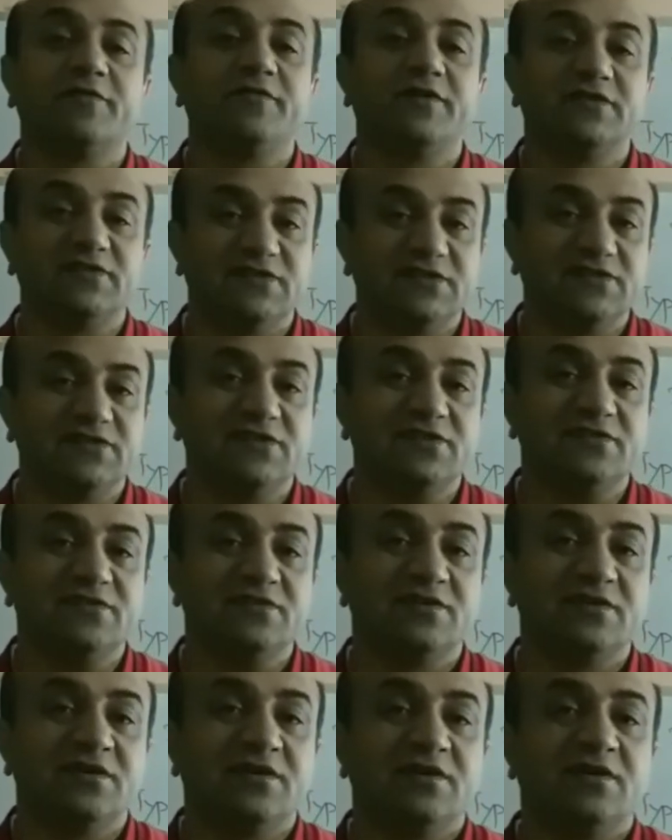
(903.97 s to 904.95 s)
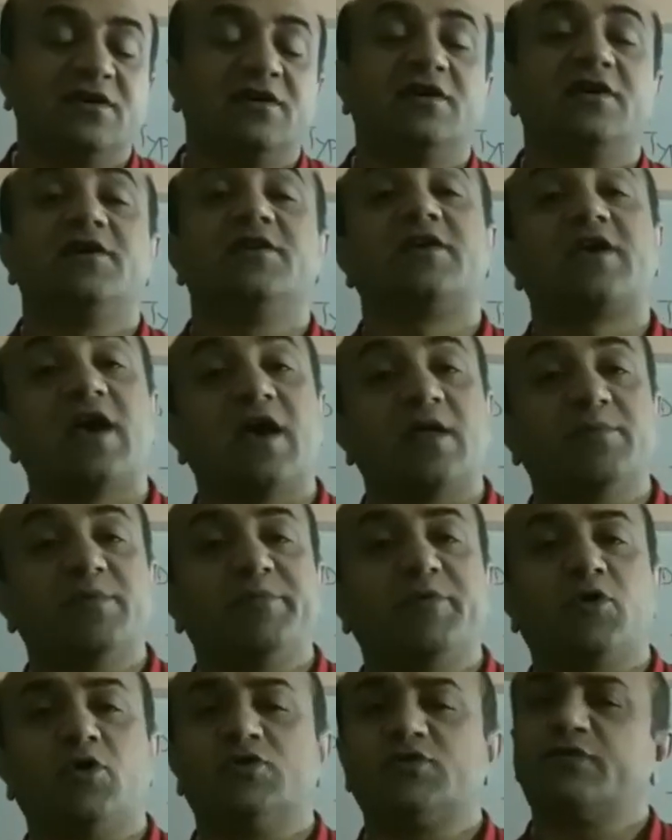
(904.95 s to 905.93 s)
diseases. It can be
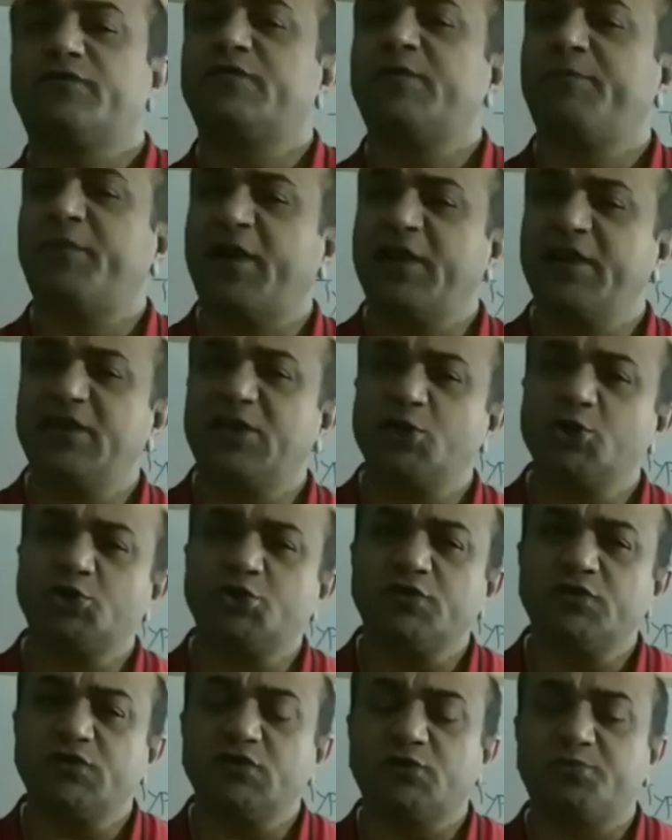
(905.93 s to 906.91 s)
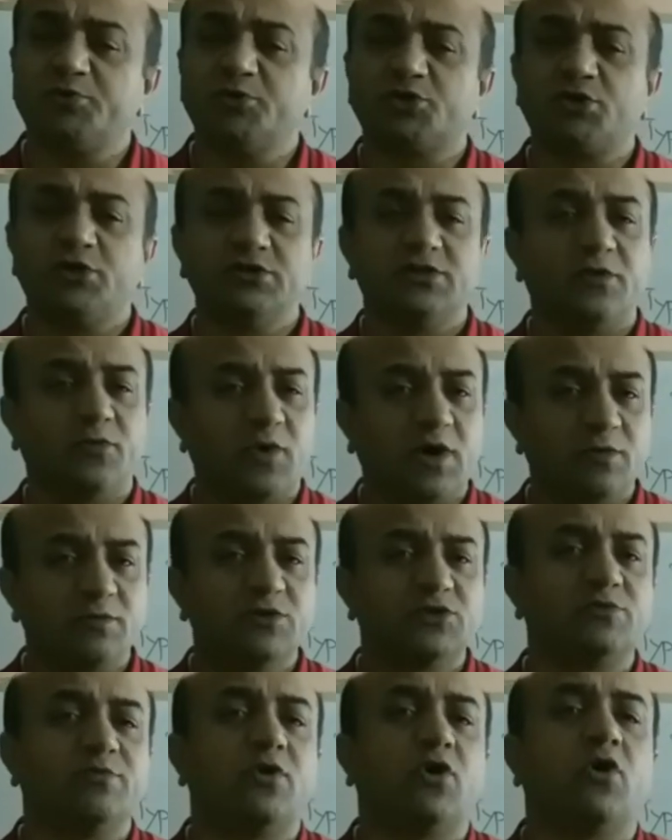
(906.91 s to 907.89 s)
because of the medications, especially the one
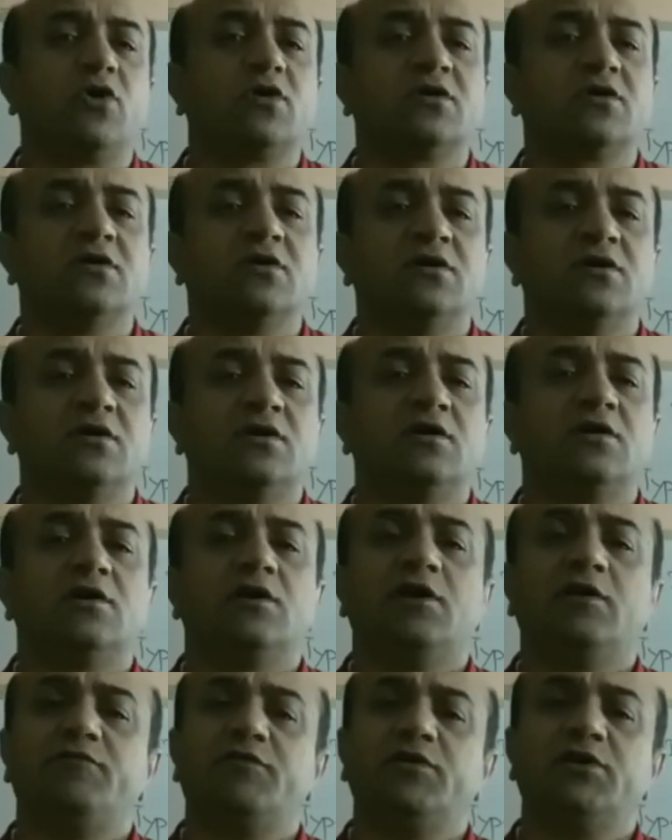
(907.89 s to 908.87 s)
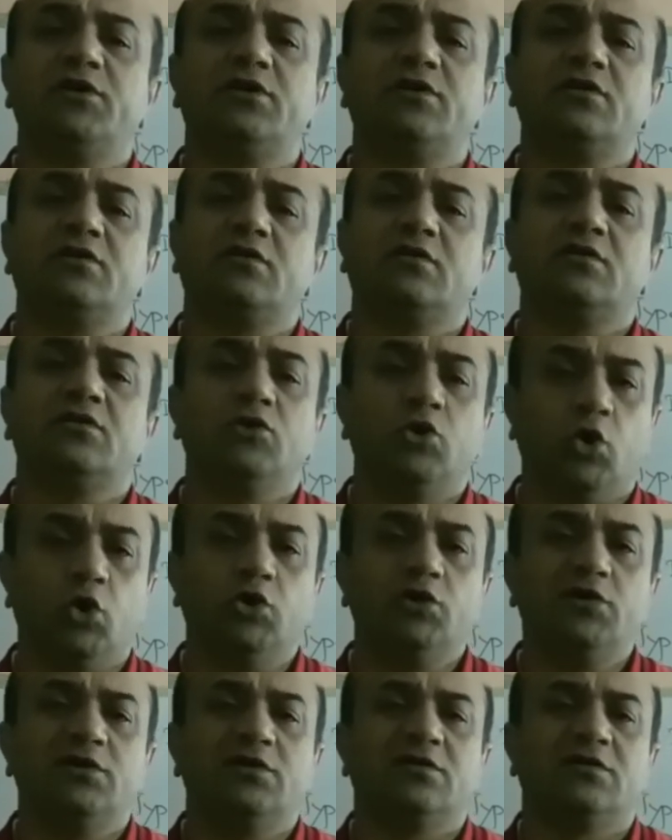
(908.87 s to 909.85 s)
which block AV
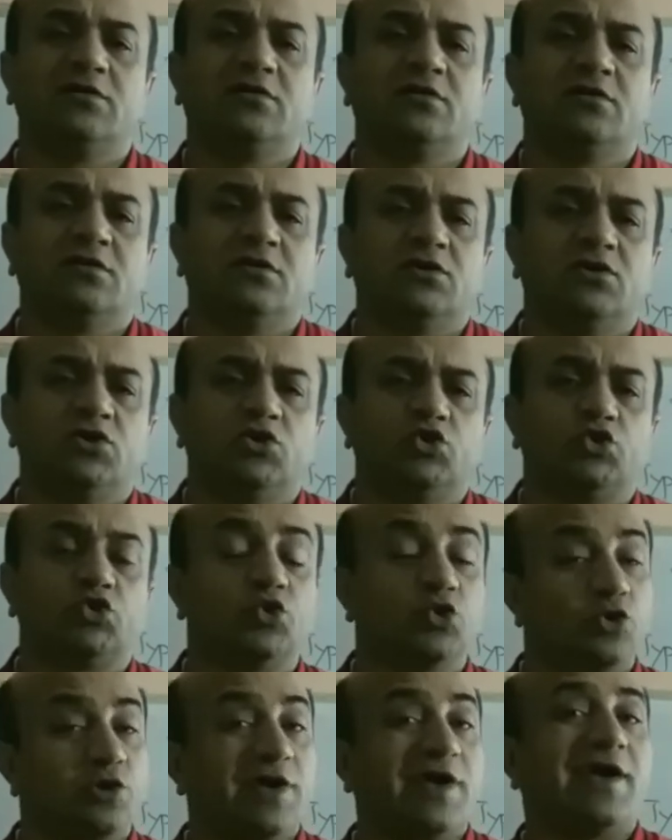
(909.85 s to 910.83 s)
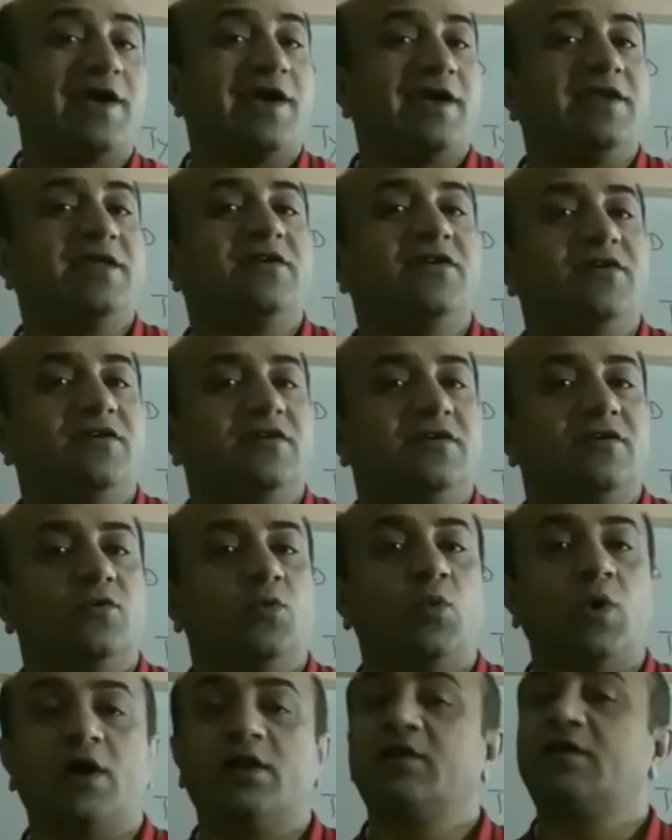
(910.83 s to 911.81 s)
node. So any
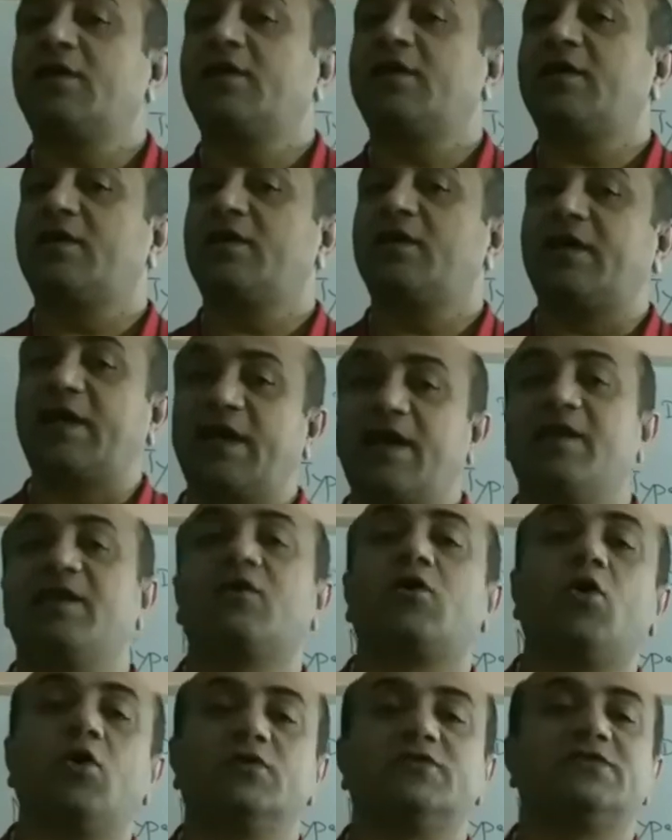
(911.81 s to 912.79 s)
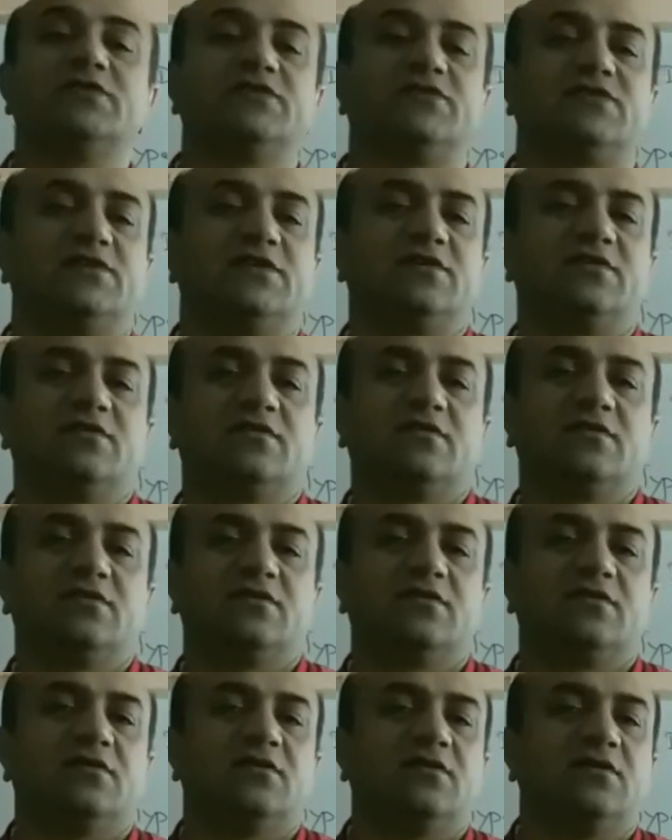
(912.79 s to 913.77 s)
one can cause this thing.
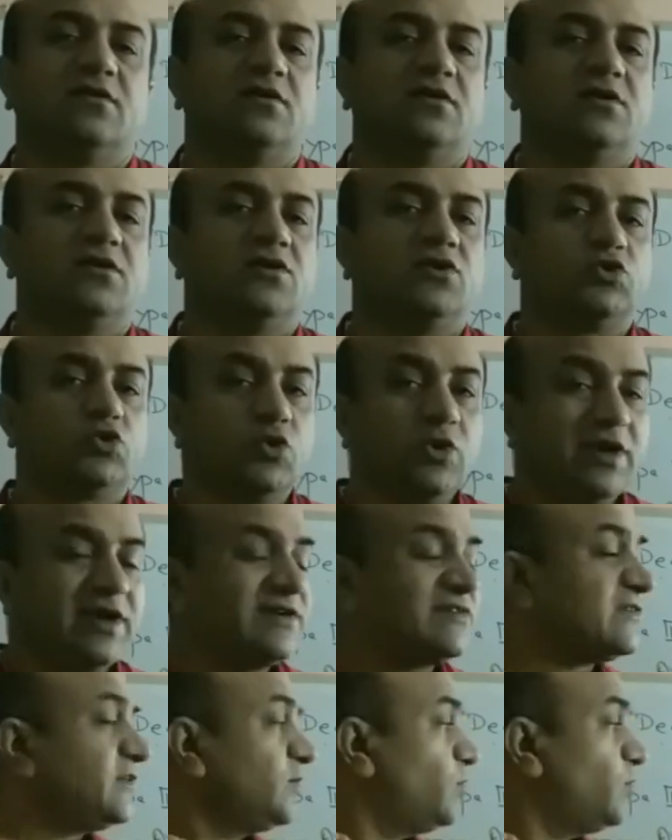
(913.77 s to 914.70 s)
So let's see